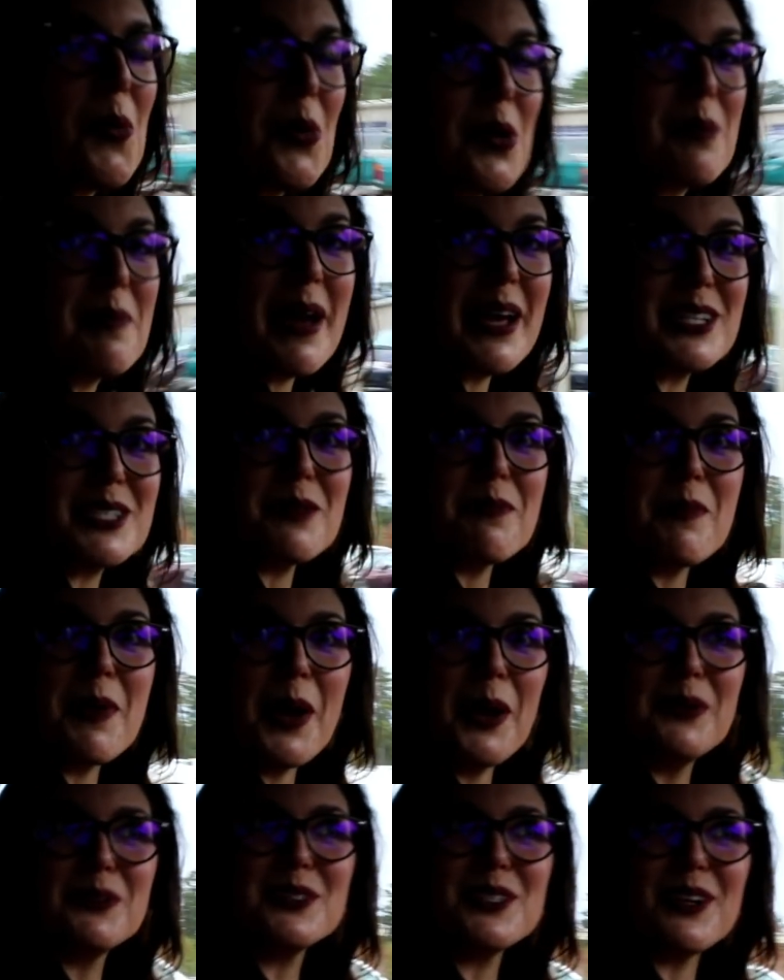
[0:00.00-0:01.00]
We're about to
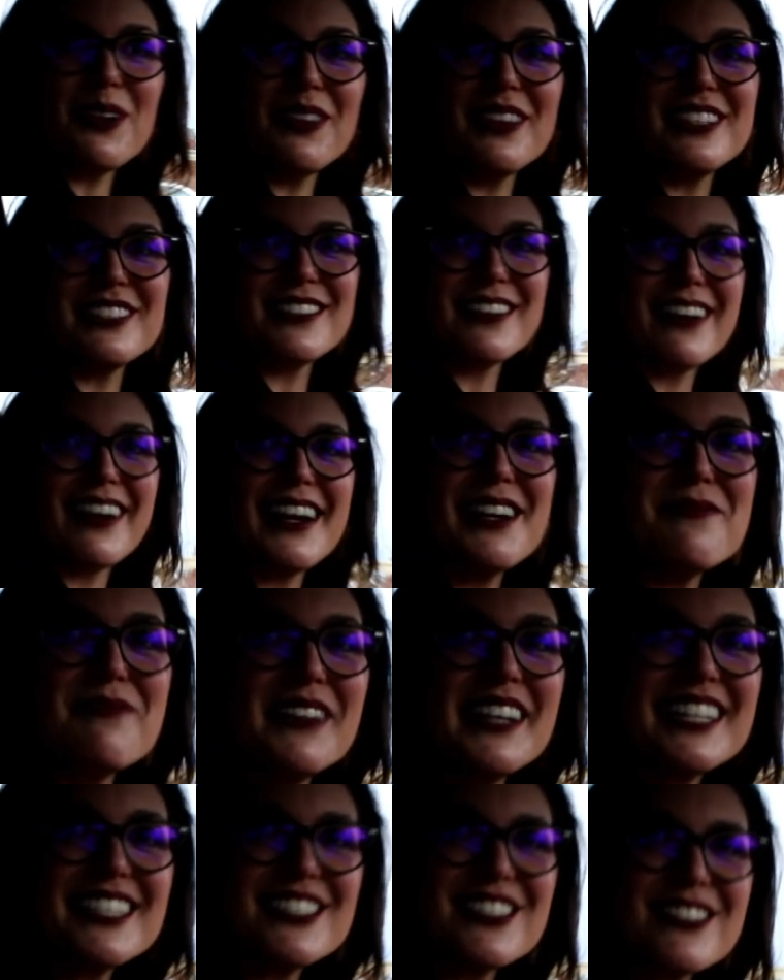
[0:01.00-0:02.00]
post all these great
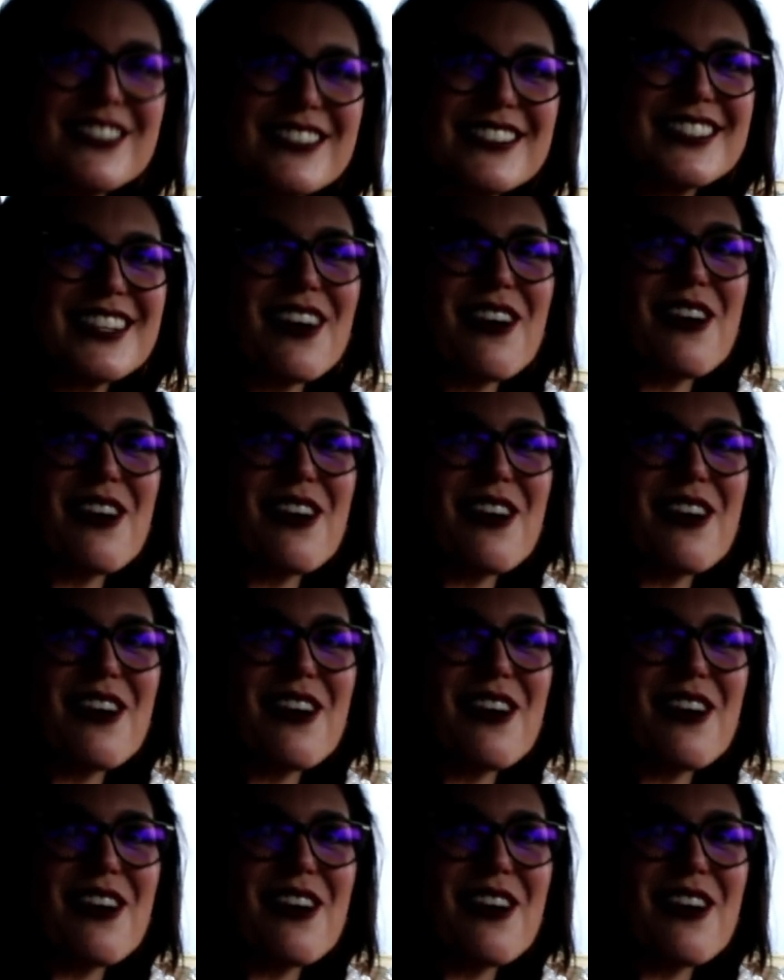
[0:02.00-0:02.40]
pictures